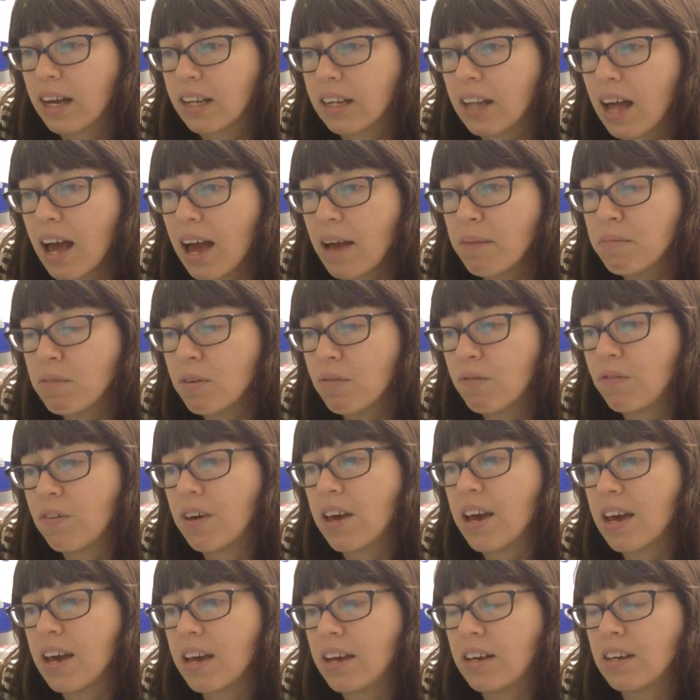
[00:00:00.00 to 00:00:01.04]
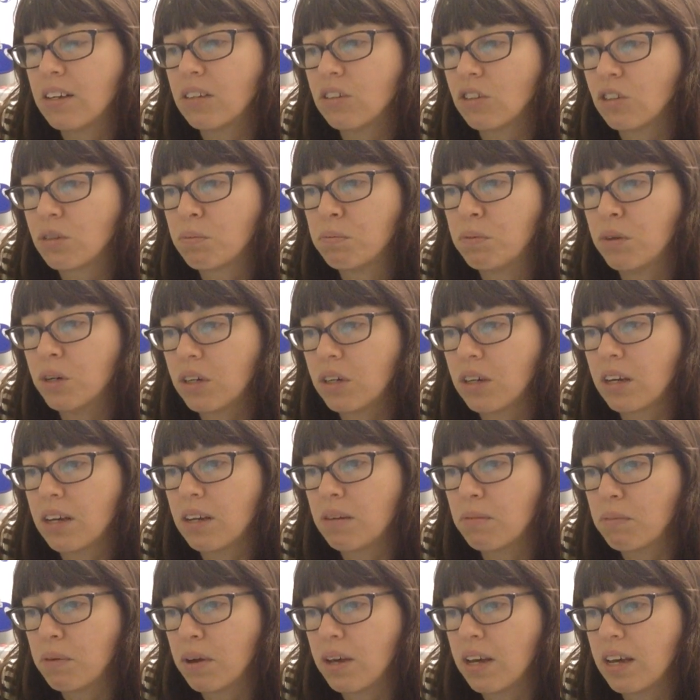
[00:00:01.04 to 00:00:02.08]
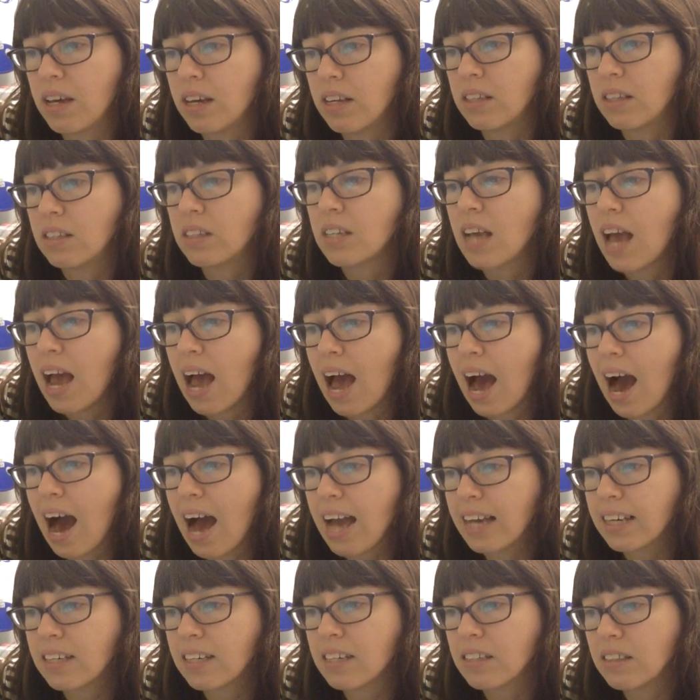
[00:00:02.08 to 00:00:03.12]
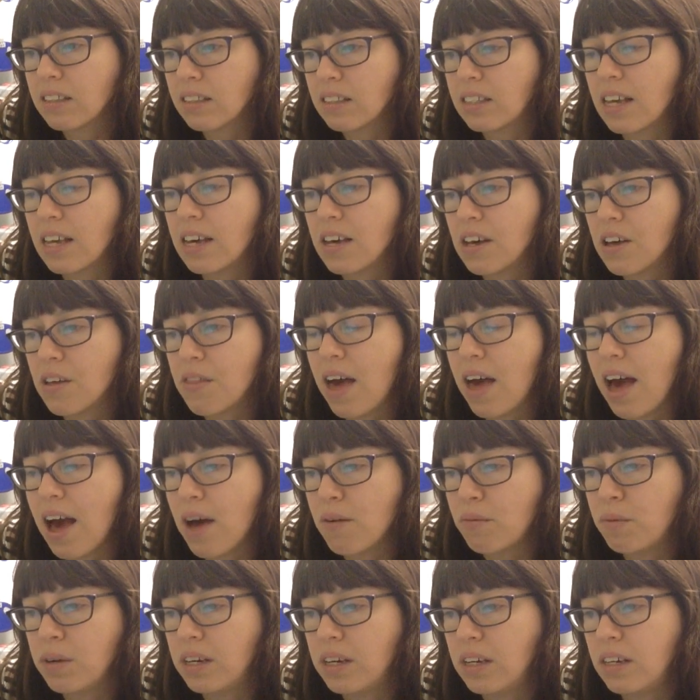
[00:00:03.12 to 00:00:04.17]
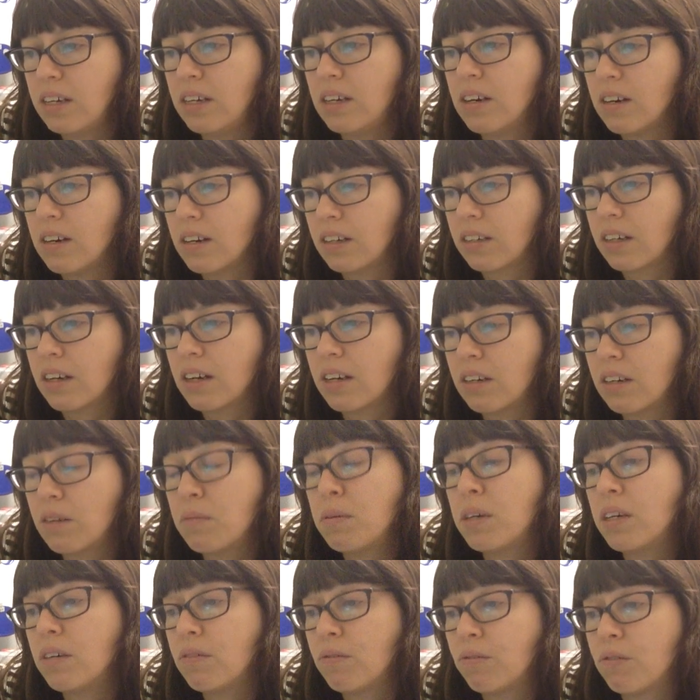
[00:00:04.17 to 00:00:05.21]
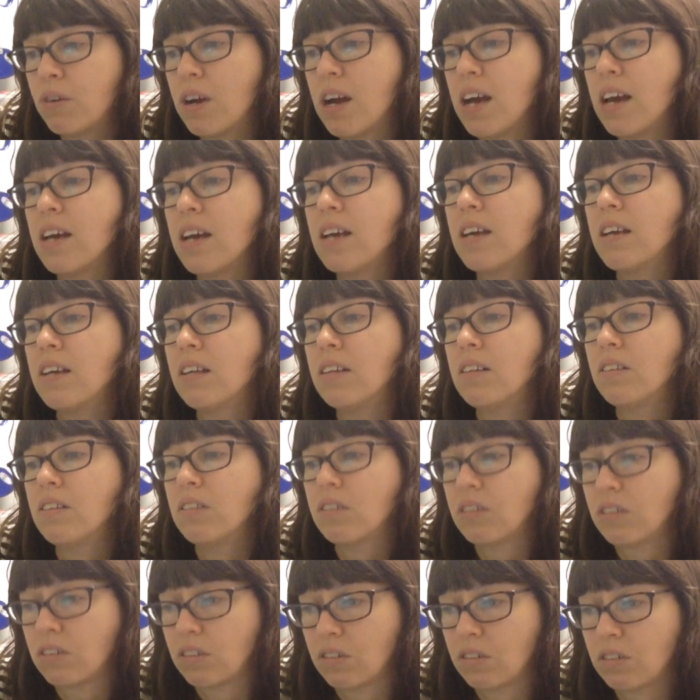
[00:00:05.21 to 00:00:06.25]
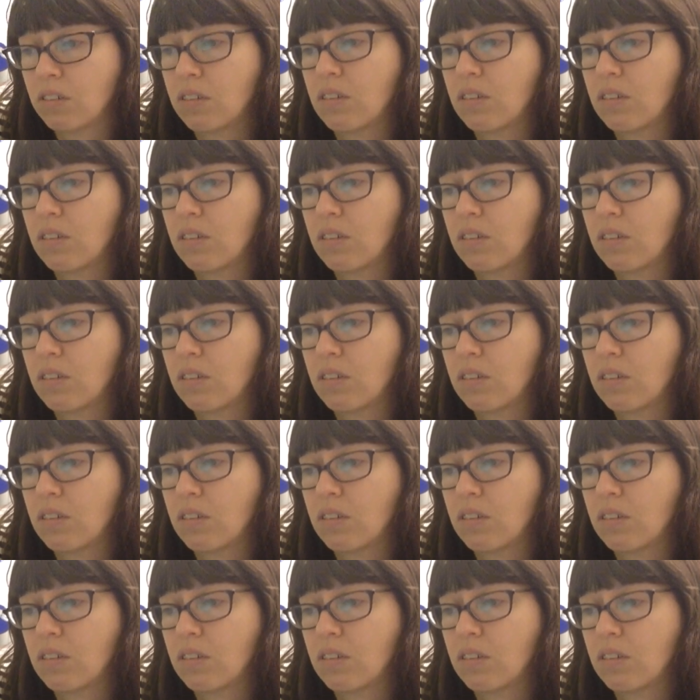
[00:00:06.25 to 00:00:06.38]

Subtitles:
climb the fence, book in hands. I can tell that we are gonna be friends.